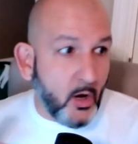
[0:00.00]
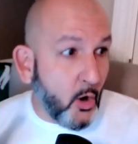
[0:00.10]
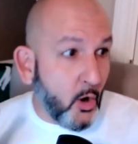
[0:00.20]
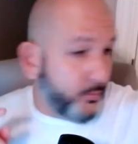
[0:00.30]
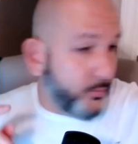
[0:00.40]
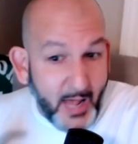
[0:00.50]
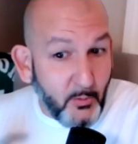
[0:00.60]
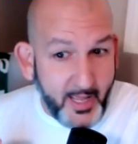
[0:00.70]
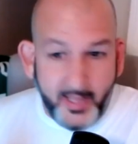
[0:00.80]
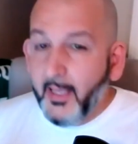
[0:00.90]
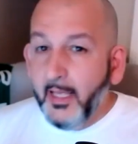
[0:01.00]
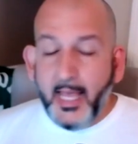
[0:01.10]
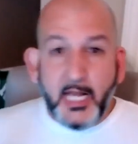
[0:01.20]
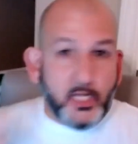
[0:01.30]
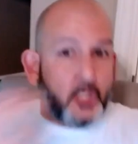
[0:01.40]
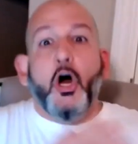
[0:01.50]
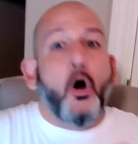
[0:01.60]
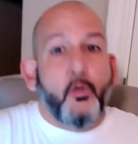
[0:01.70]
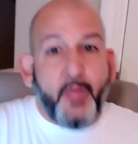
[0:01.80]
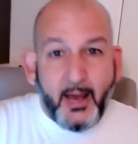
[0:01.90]
Oh, that way, and
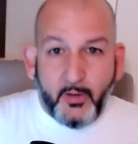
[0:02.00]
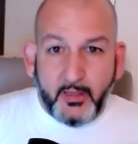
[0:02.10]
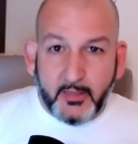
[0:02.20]
go that way.